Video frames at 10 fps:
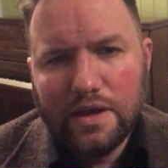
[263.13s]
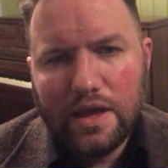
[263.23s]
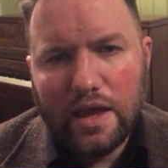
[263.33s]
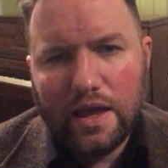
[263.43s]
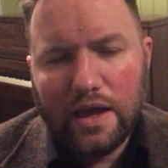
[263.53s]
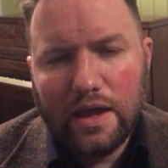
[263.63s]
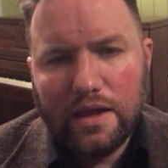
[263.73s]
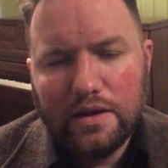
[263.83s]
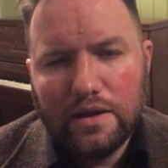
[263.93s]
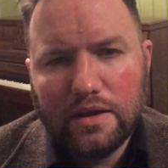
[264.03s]

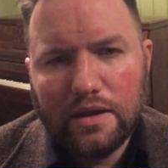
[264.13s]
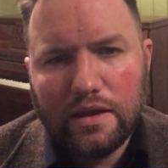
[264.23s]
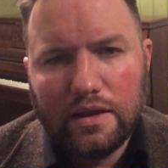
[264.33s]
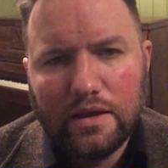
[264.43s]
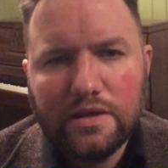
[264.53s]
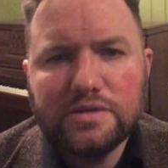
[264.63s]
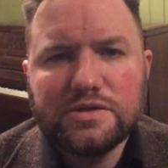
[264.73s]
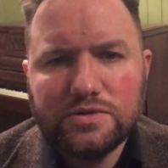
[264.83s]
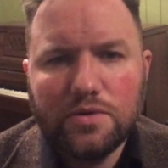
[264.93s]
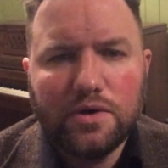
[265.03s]
And
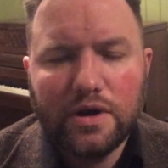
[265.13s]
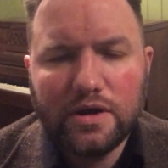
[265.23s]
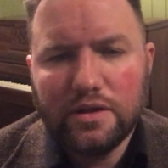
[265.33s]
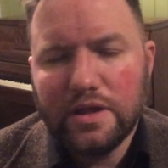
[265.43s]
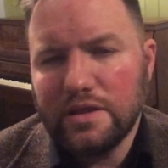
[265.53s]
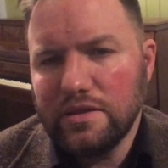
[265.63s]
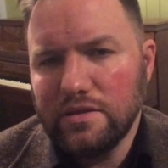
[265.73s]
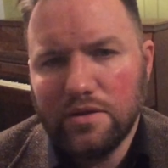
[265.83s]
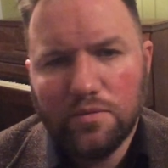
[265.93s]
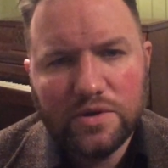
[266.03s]
historically,
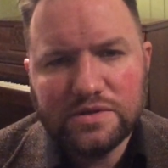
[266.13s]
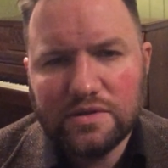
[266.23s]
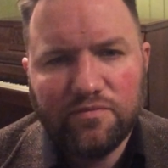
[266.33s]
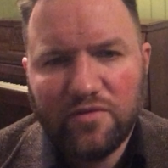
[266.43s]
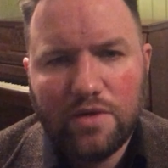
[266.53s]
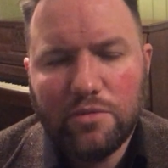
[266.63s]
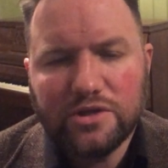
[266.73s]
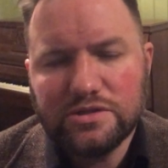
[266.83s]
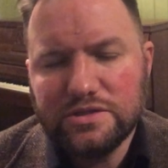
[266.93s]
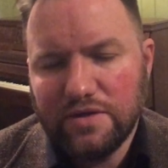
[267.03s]
there wasn't very
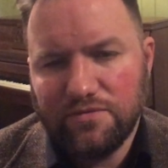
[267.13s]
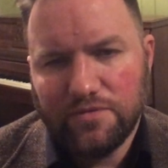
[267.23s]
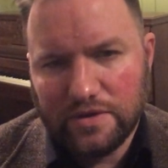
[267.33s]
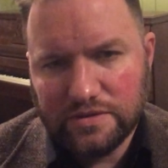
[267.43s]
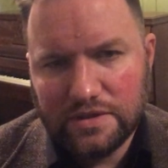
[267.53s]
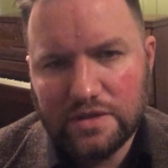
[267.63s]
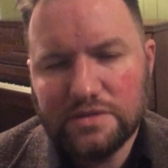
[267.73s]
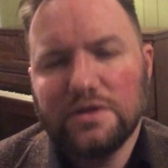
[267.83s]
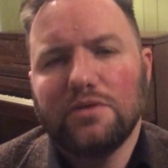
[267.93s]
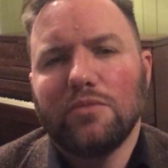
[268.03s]
much difference
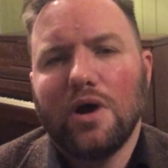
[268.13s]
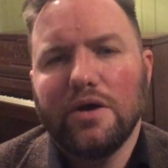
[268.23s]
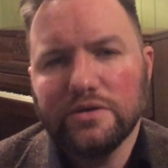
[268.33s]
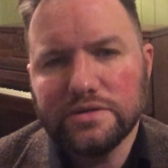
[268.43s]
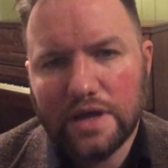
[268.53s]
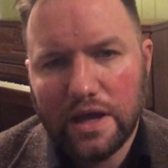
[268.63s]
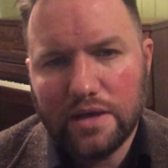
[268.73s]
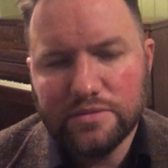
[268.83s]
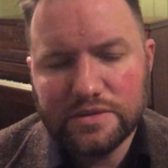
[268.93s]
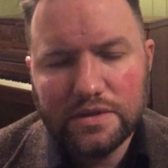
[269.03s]
until modern
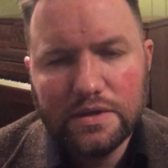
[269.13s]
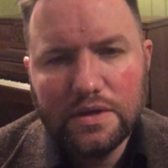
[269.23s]
times.